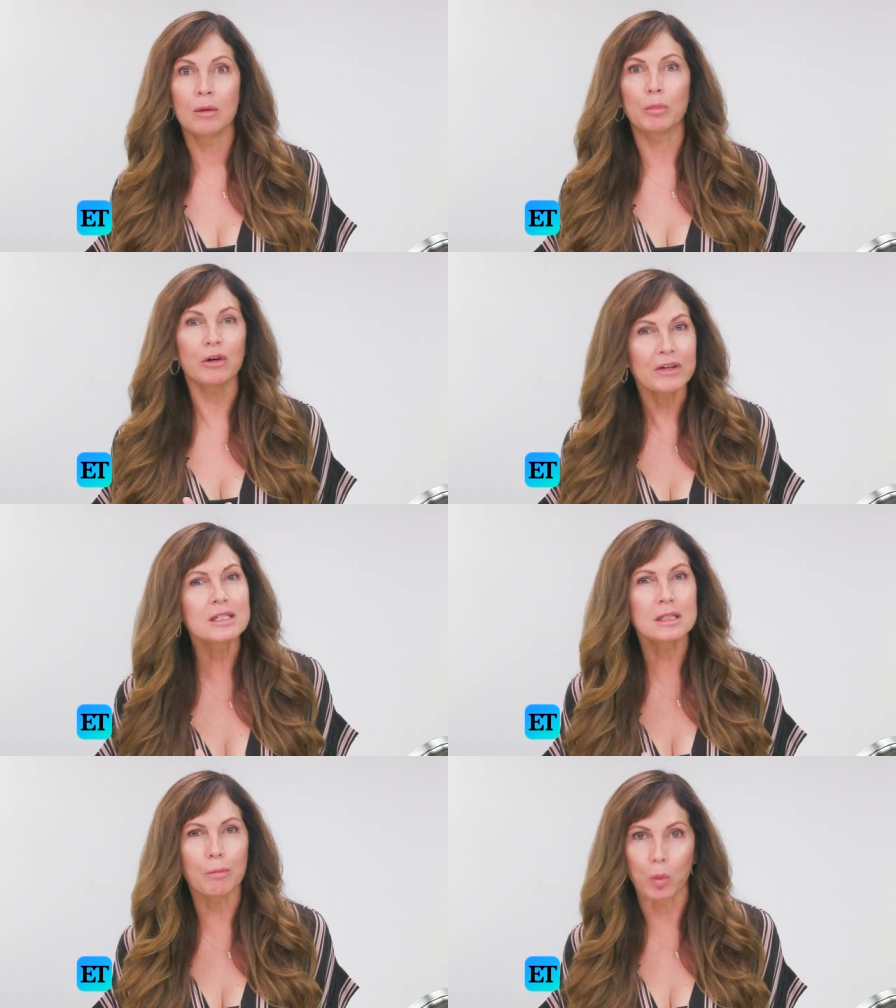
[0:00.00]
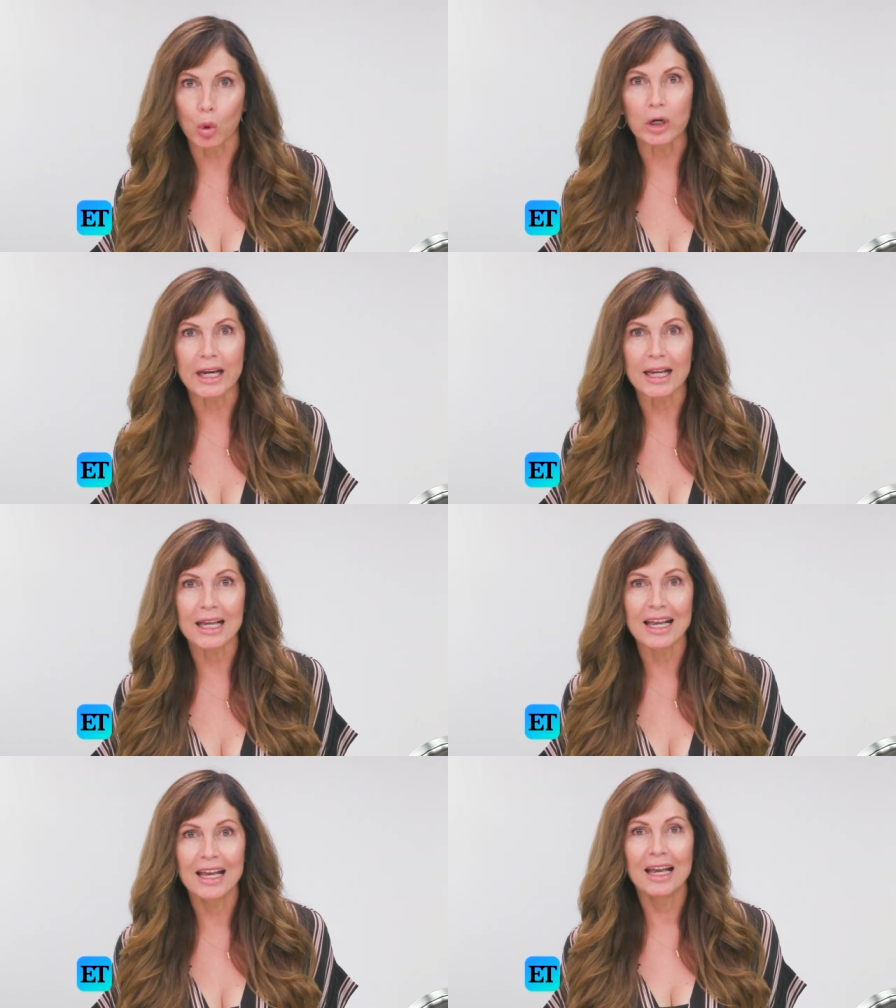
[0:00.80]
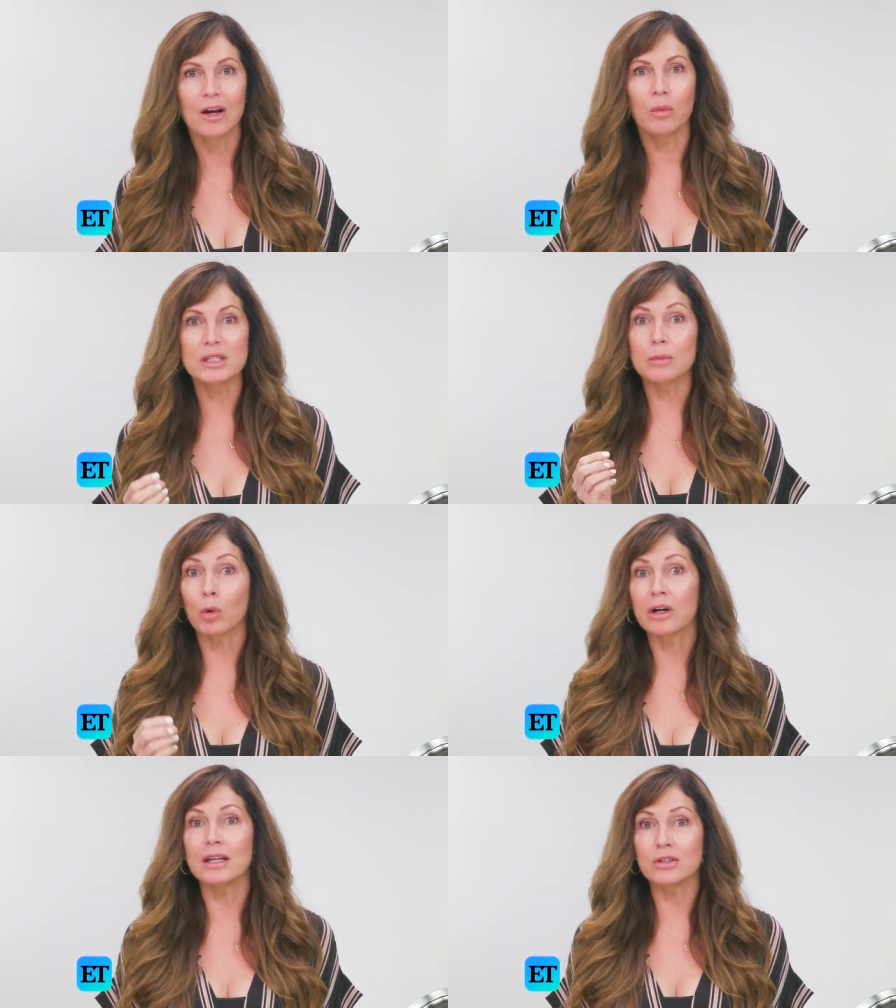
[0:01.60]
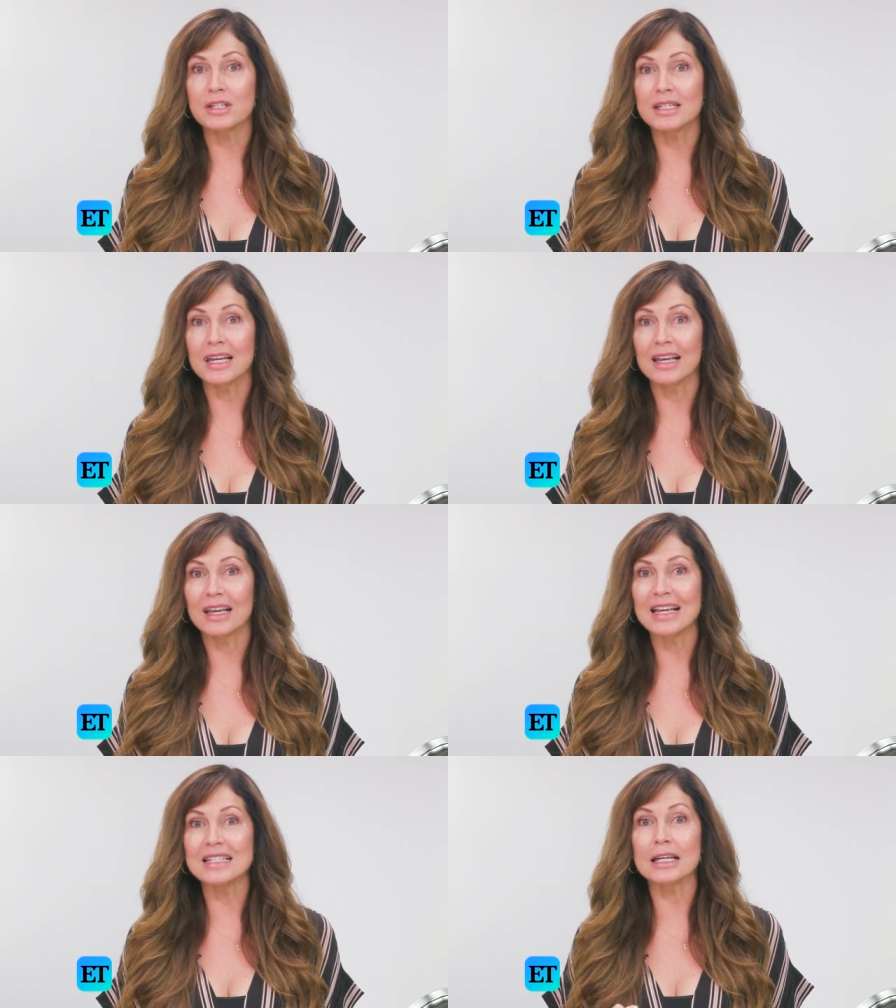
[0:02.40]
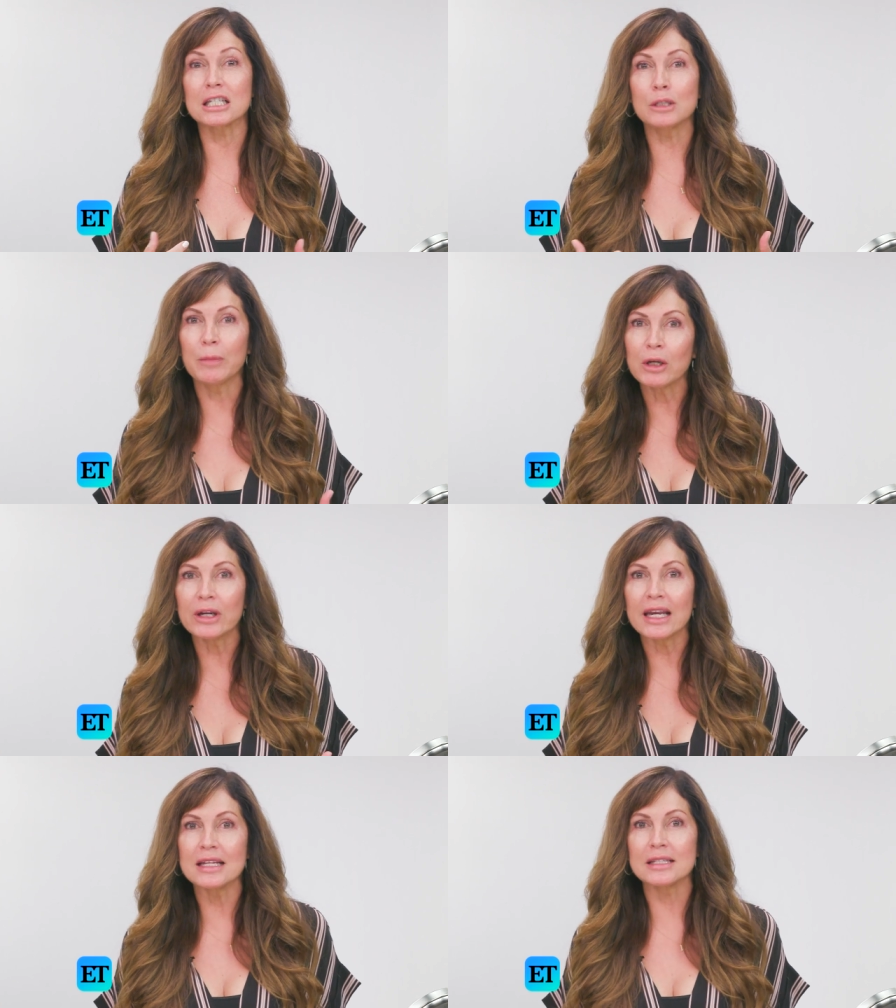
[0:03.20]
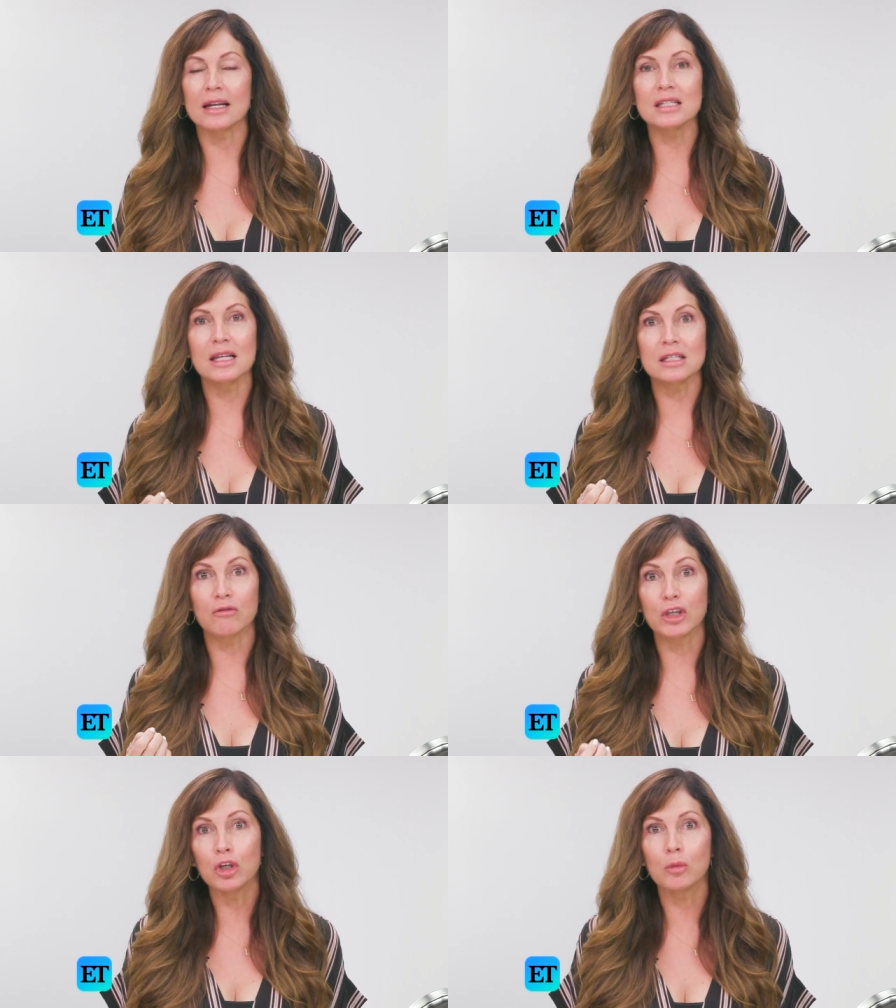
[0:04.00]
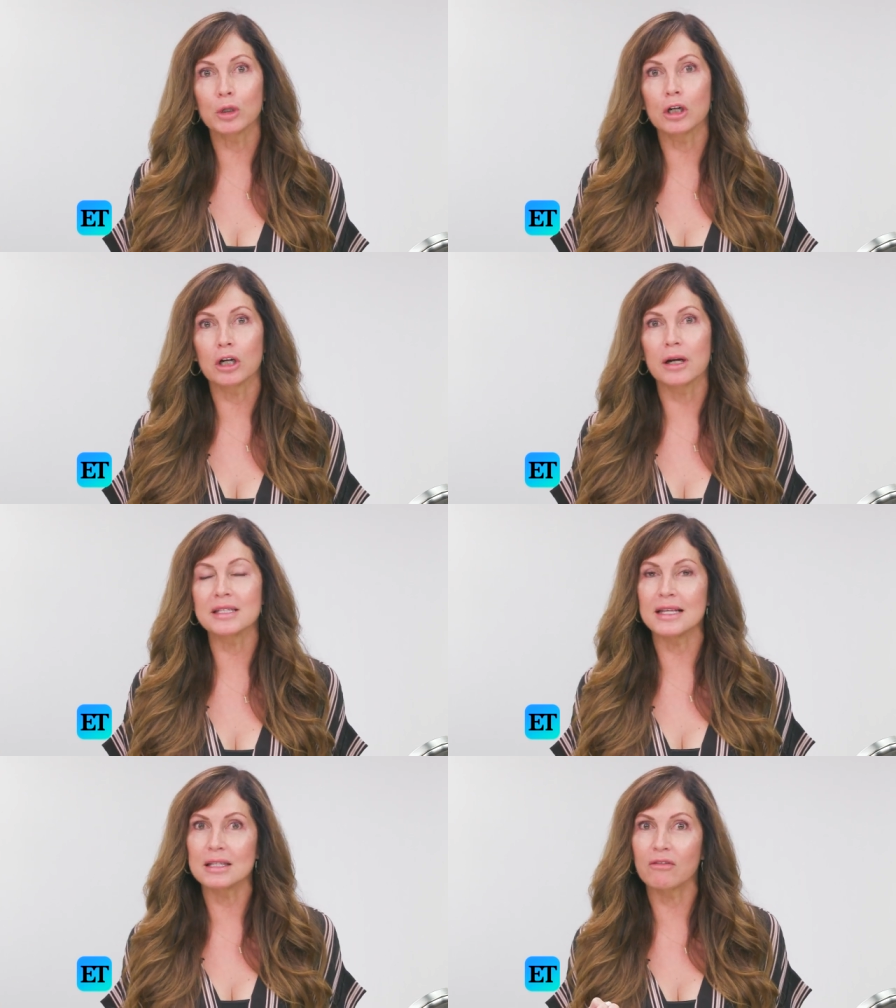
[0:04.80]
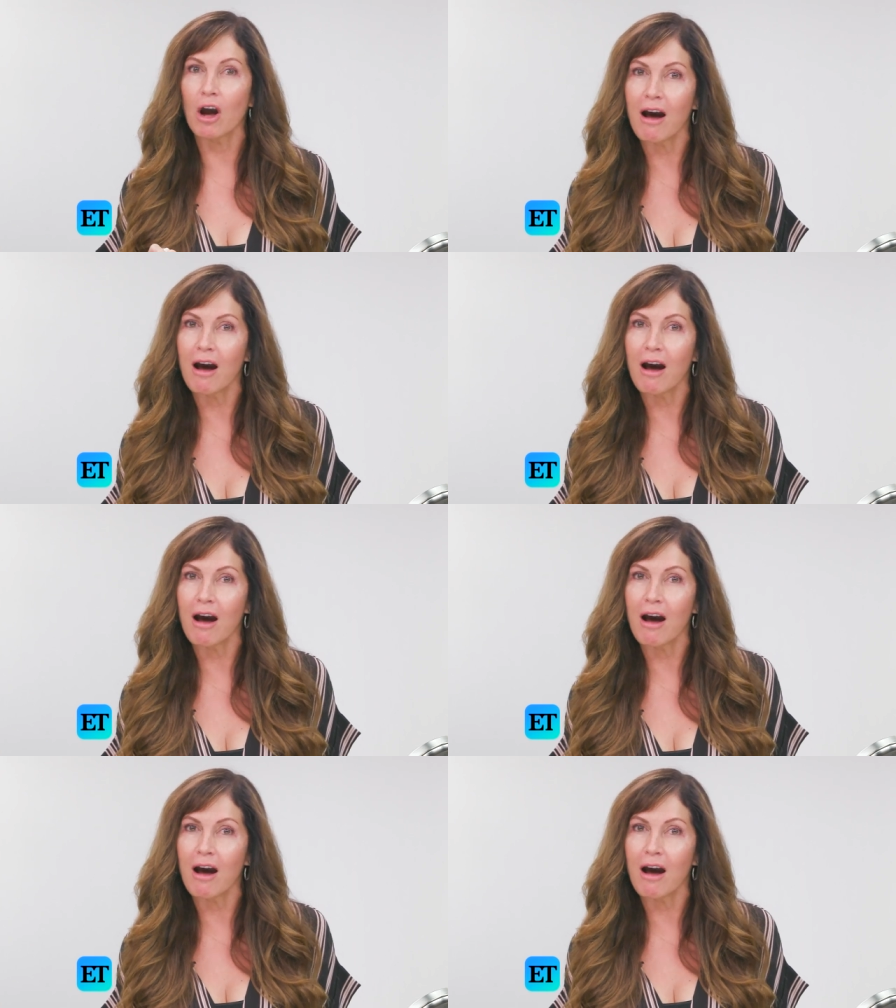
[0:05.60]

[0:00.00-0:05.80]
Perfect is boring. What's more interesting is experience and a sense of humor, a sense of